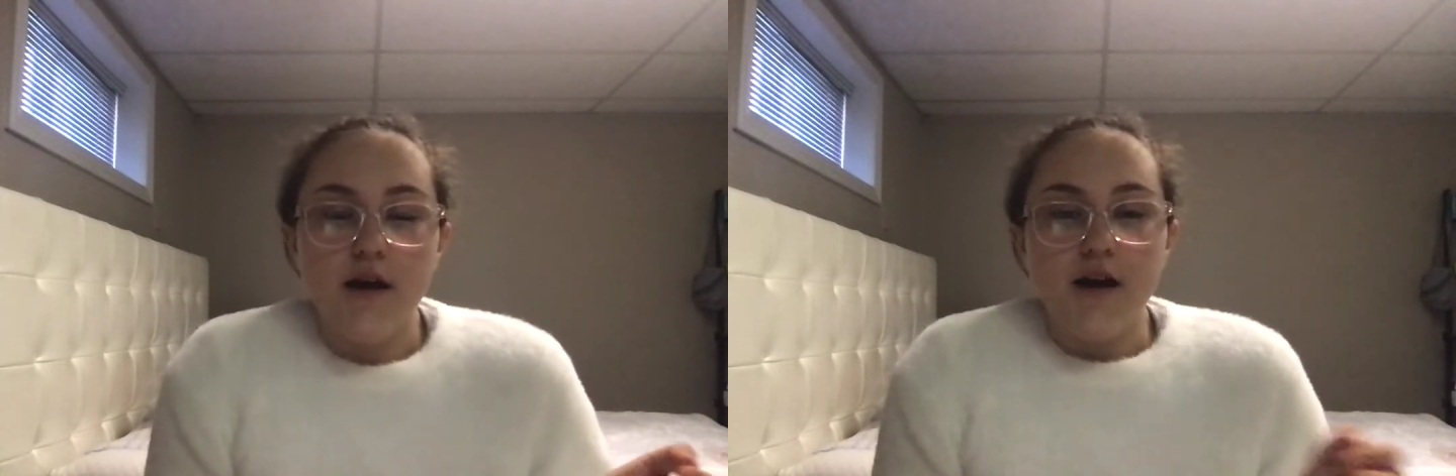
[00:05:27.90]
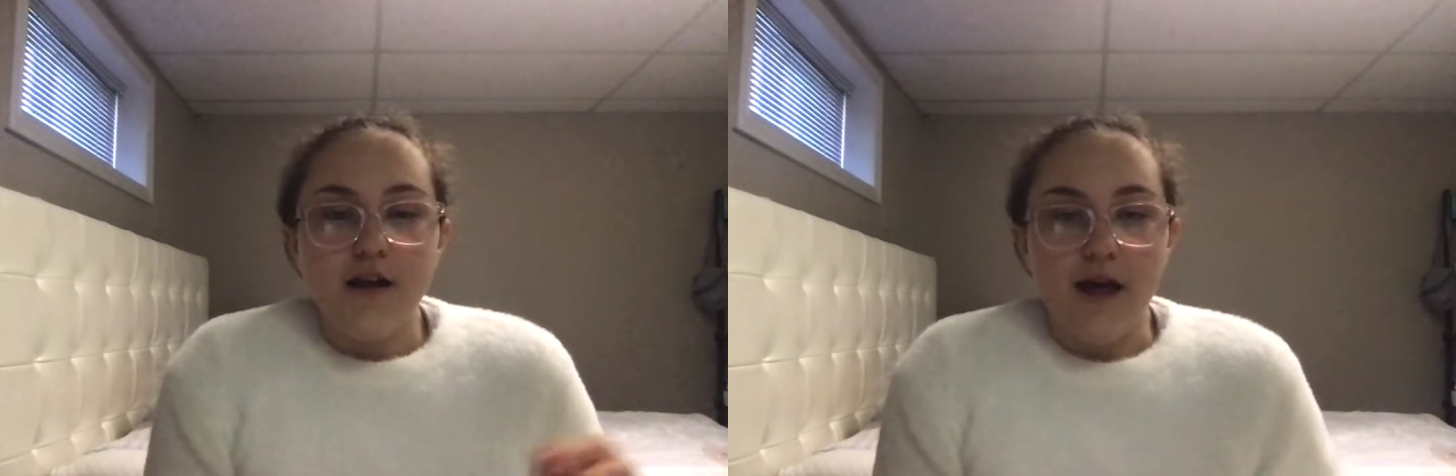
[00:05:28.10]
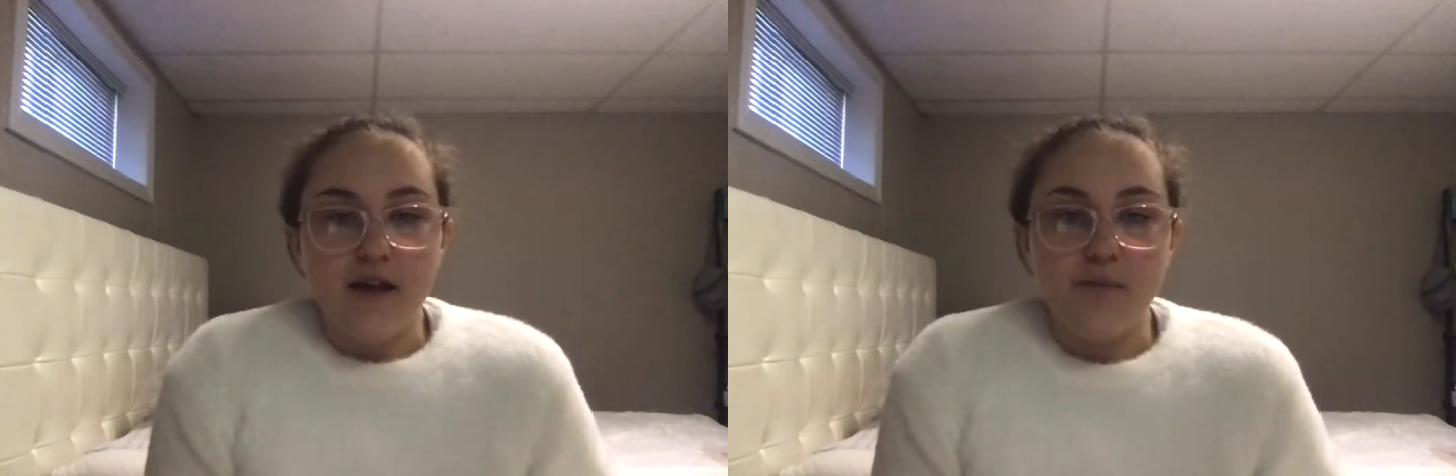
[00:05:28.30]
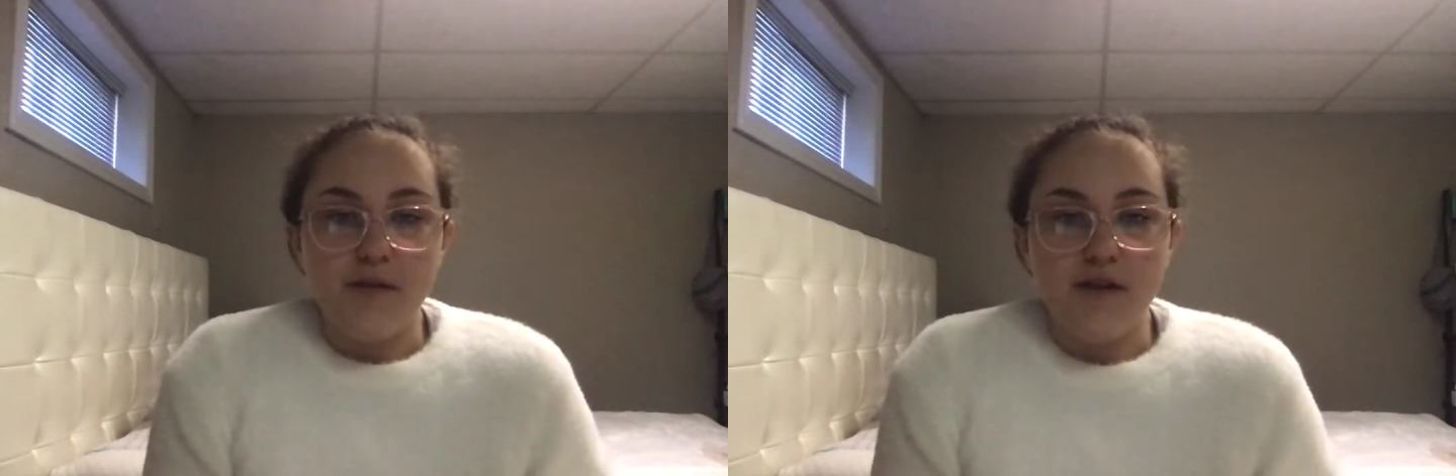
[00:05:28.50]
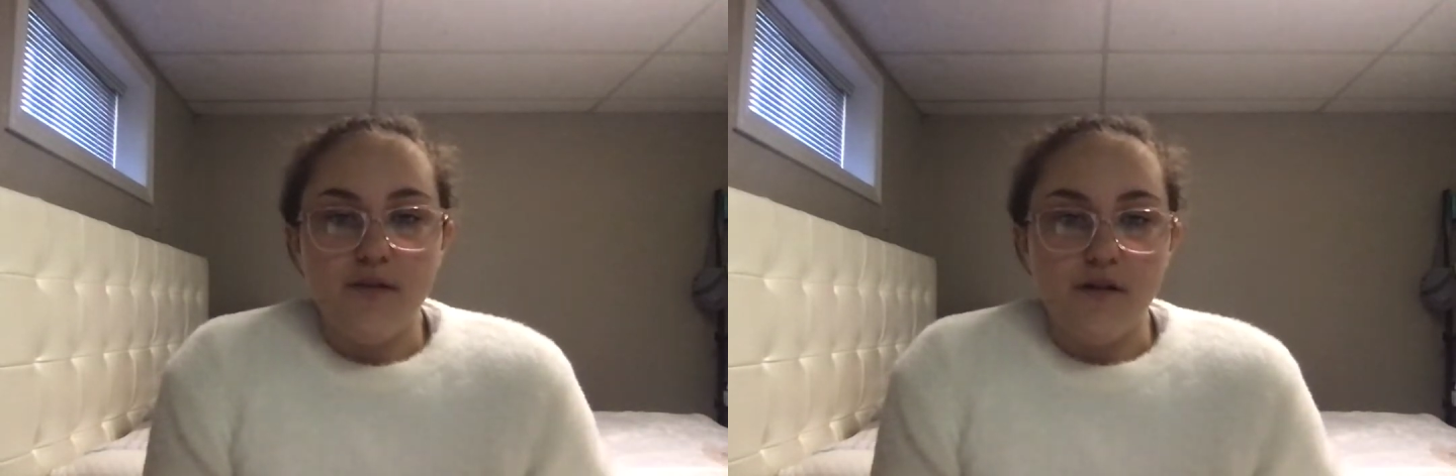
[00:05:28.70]
that
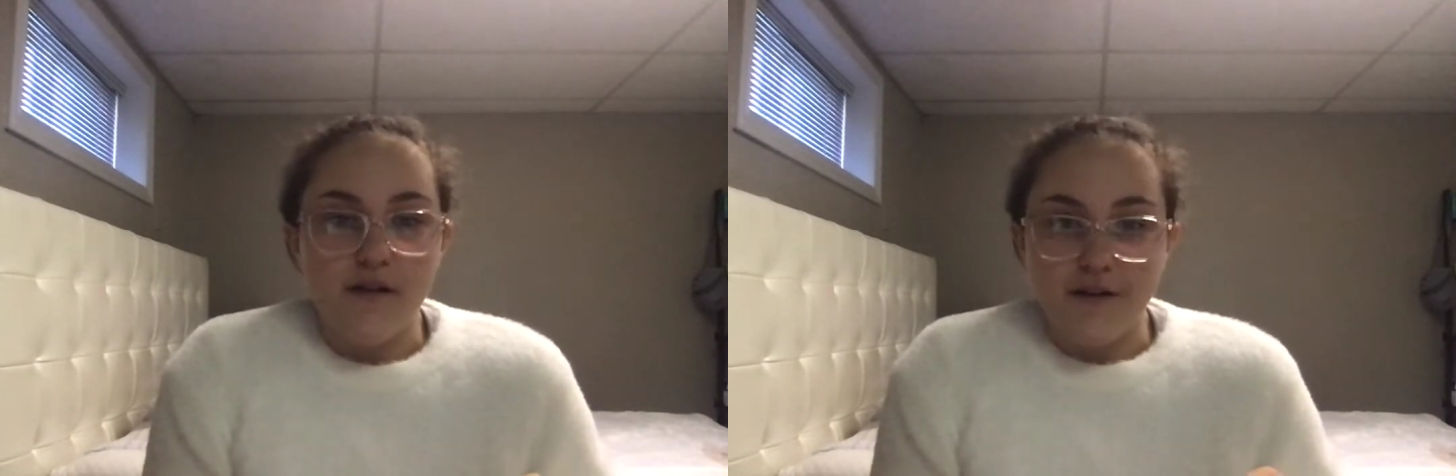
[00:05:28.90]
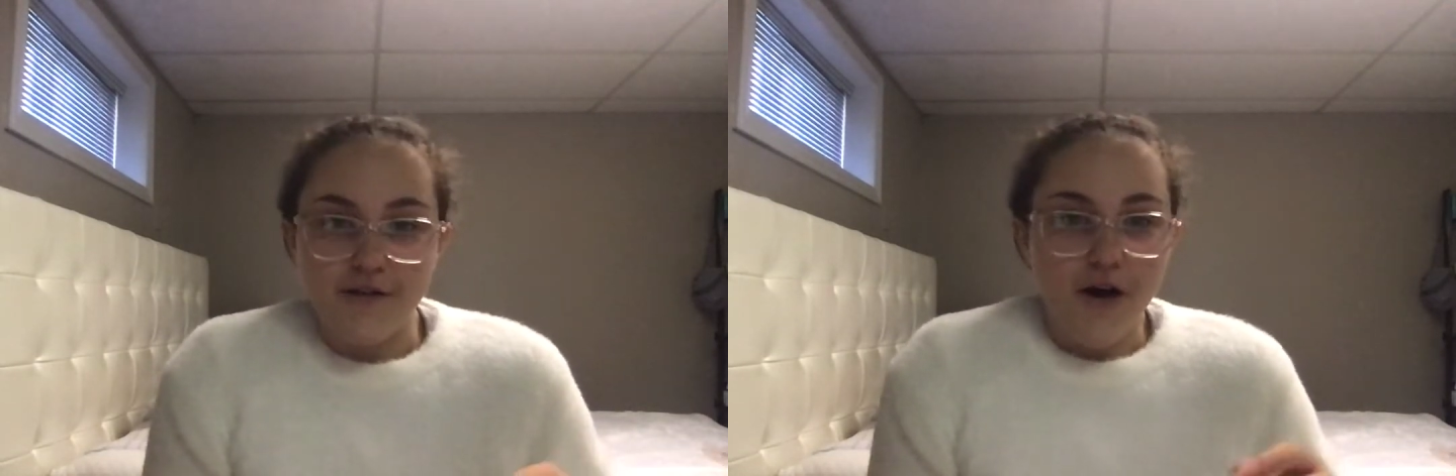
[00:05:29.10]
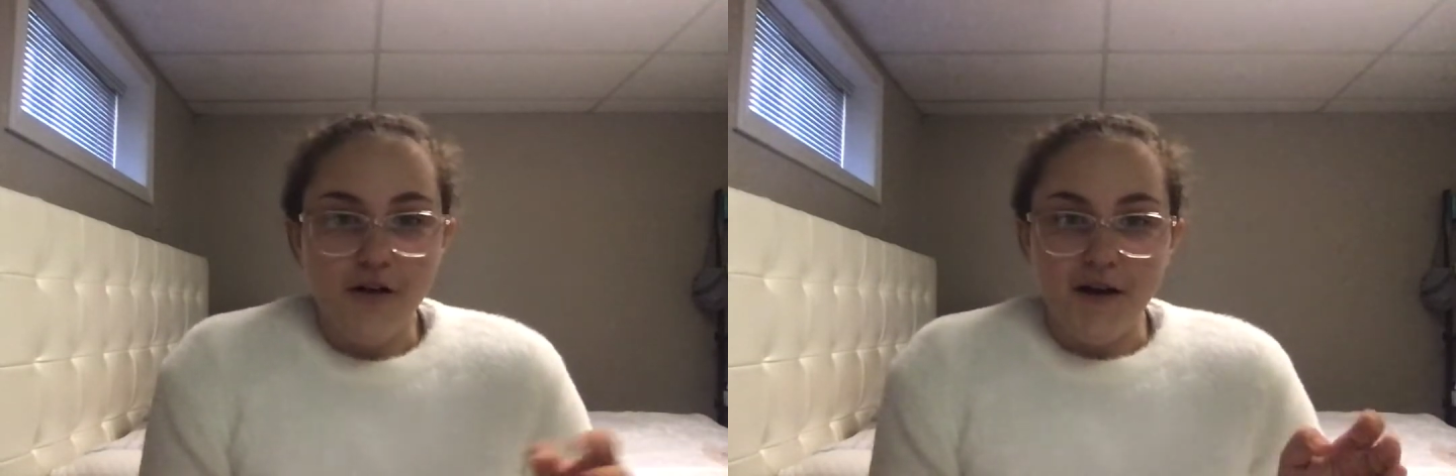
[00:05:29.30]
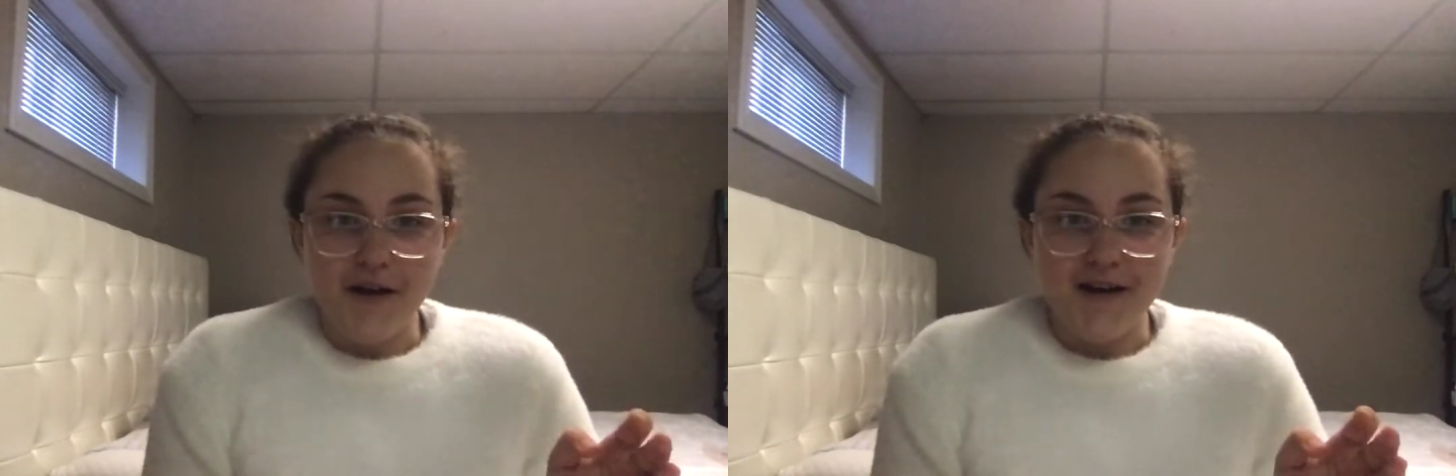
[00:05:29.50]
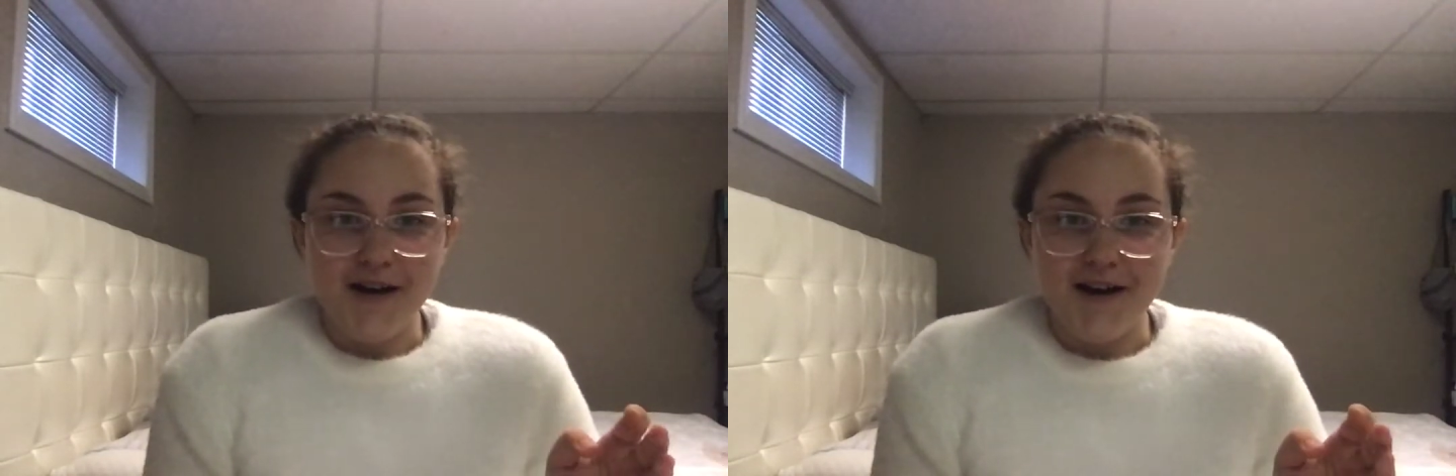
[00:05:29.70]
specifically. It's not
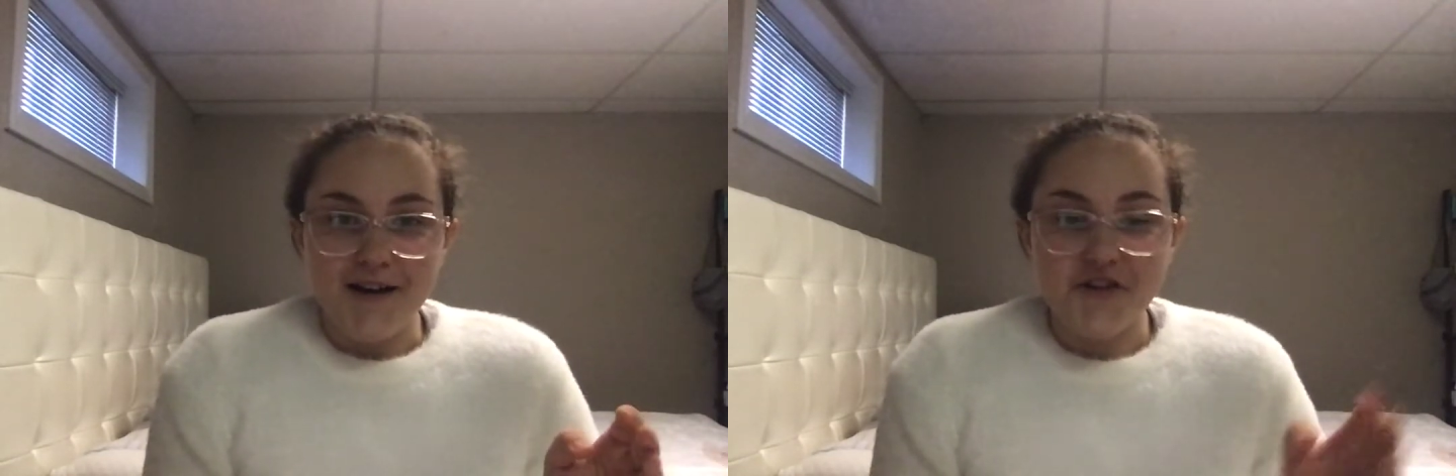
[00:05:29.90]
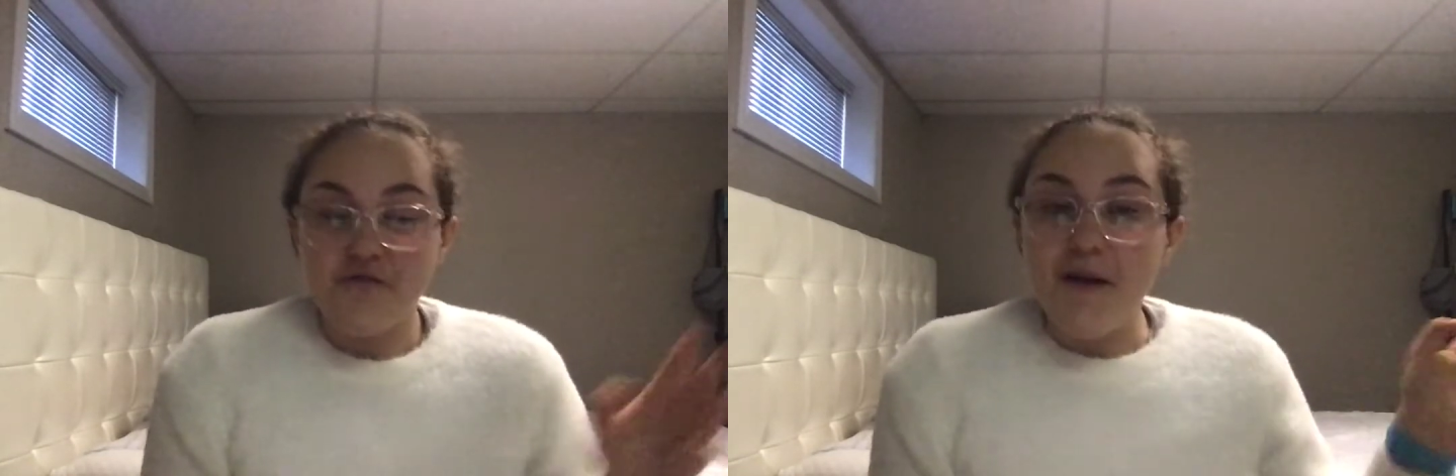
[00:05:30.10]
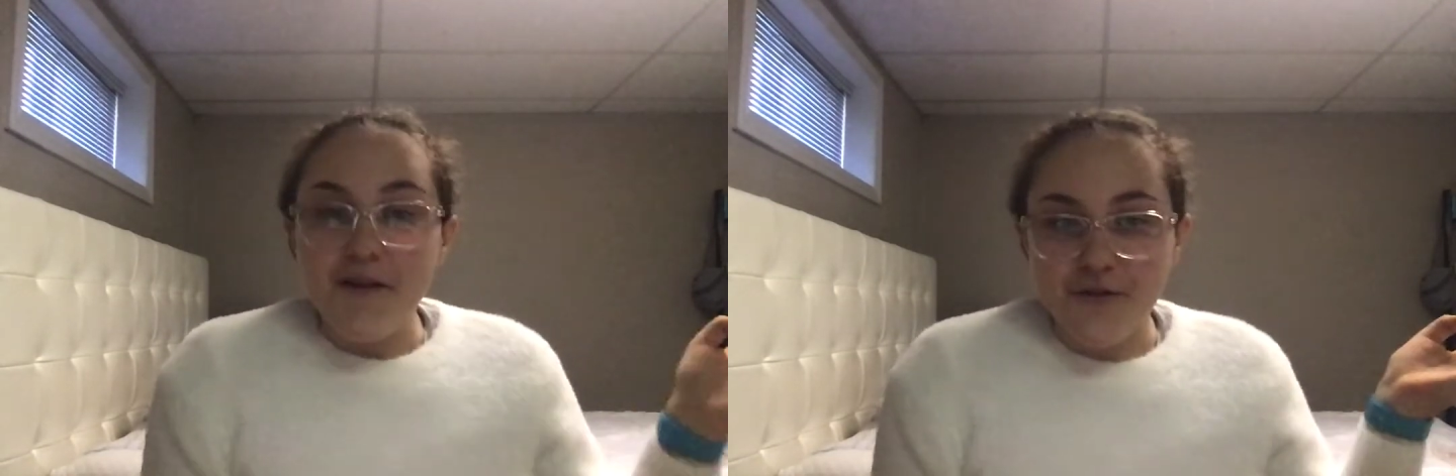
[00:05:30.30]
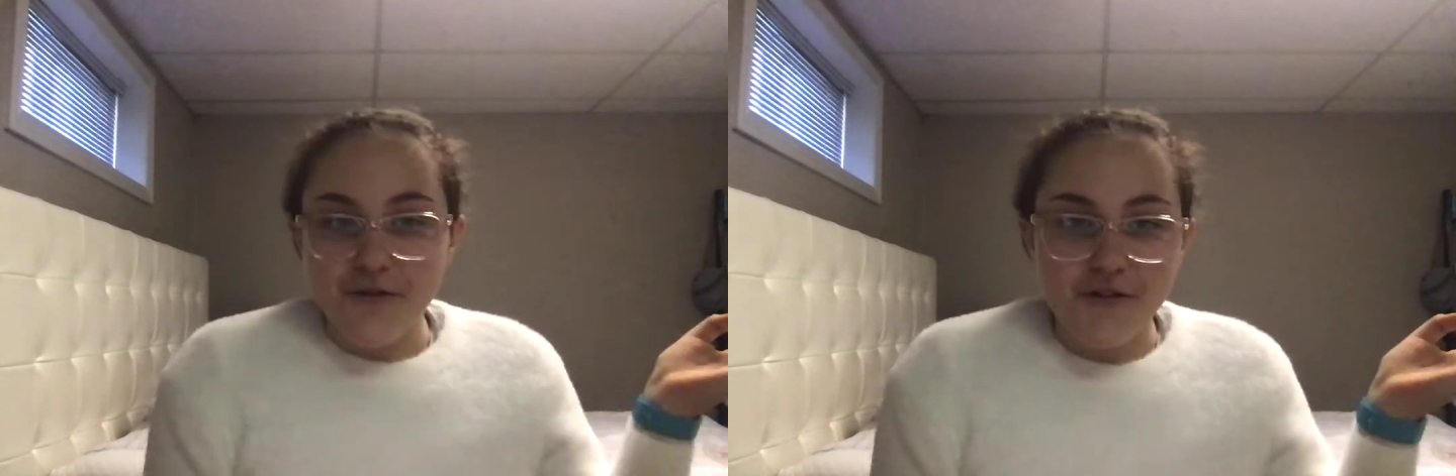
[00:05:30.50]
like Jeff Bezos